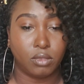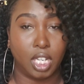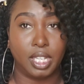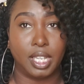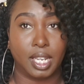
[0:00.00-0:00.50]

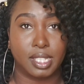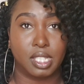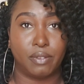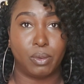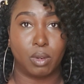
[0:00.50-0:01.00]
Again, like I
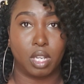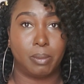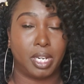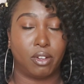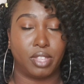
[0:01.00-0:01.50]
said, if you want
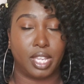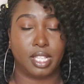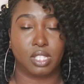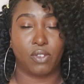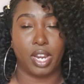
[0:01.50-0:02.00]
to update on that,
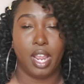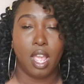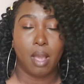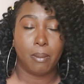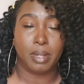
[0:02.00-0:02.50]
that's fine.
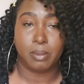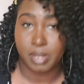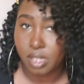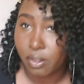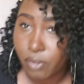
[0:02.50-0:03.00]
But let me
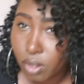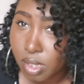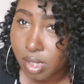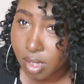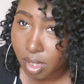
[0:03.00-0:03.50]
see if you
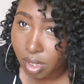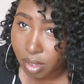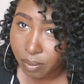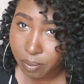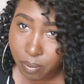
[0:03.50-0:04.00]
can see it.